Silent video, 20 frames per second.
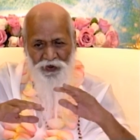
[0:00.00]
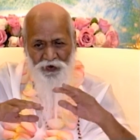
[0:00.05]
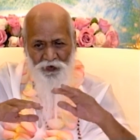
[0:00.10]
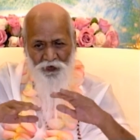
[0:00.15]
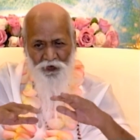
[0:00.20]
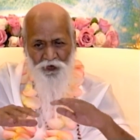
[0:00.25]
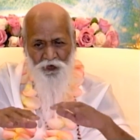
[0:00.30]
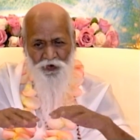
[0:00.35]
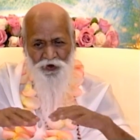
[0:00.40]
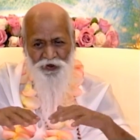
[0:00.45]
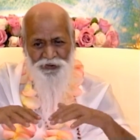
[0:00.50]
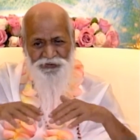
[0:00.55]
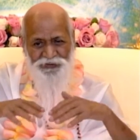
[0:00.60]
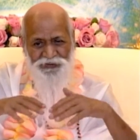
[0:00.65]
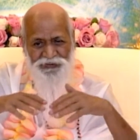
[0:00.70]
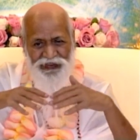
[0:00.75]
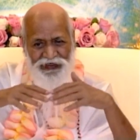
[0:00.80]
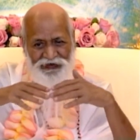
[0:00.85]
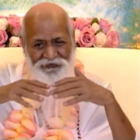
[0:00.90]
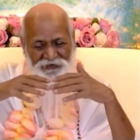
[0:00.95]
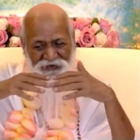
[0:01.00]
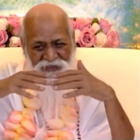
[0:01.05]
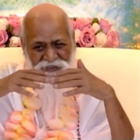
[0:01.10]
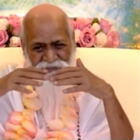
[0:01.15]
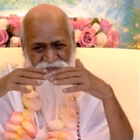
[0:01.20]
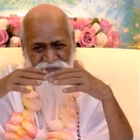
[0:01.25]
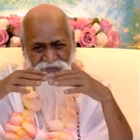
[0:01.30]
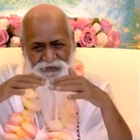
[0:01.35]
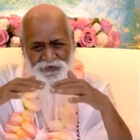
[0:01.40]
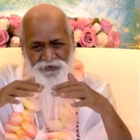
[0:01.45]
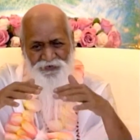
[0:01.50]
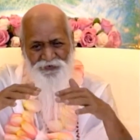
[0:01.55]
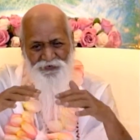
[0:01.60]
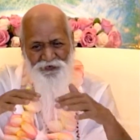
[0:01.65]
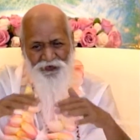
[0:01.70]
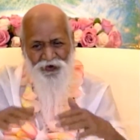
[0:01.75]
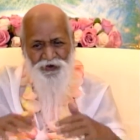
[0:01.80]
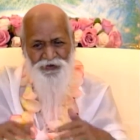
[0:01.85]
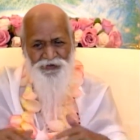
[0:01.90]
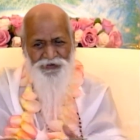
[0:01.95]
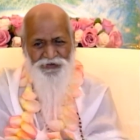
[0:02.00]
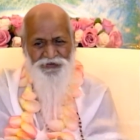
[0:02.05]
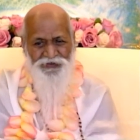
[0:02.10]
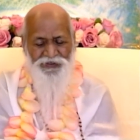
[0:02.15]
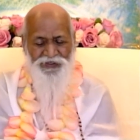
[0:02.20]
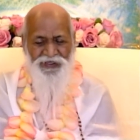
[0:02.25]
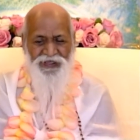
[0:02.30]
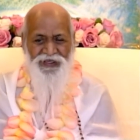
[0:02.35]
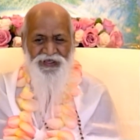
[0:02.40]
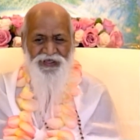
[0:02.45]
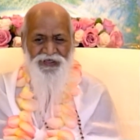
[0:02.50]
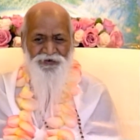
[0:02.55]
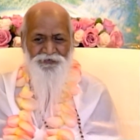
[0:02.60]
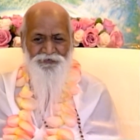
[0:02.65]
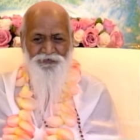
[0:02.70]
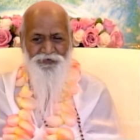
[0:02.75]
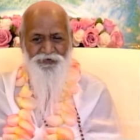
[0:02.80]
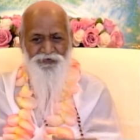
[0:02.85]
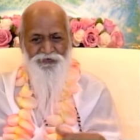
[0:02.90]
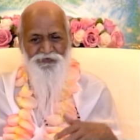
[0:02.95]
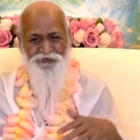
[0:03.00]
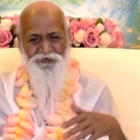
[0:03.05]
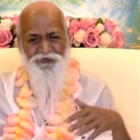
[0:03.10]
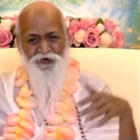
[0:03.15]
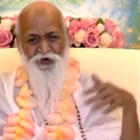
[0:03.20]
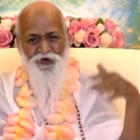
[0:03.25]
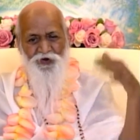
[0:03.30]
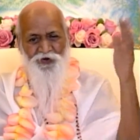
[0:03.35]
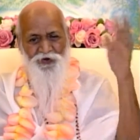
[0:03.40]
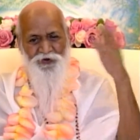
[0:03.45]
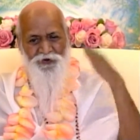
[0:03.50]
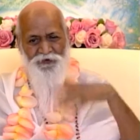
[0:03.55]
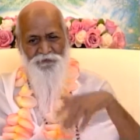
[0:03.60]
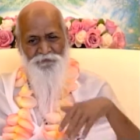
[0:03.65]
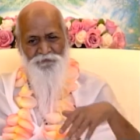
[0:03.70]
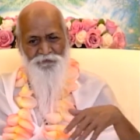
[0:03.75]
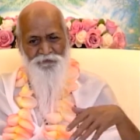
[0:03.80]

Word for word: whatever was there before,